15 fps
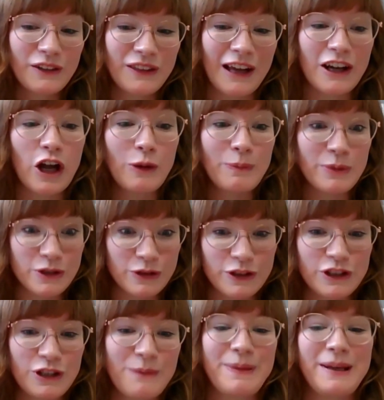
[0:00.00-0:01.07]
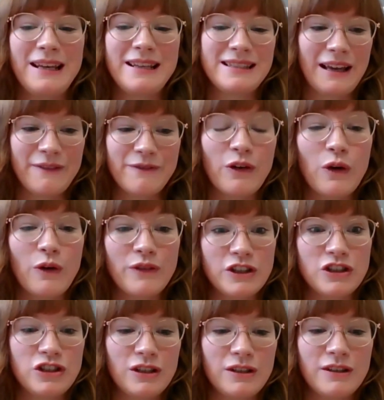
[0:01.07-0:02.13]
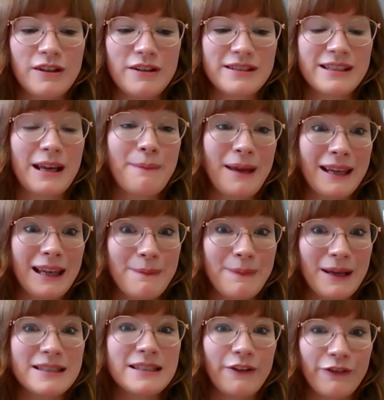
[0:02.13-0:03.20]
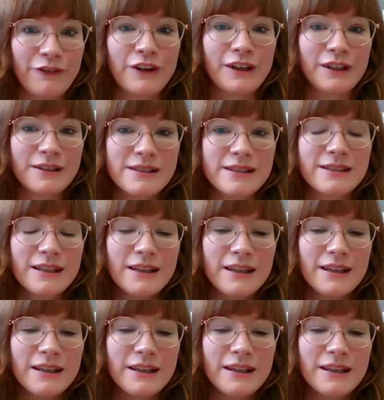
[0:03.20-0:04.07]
that co-production piece, that involving students, can make a big difference.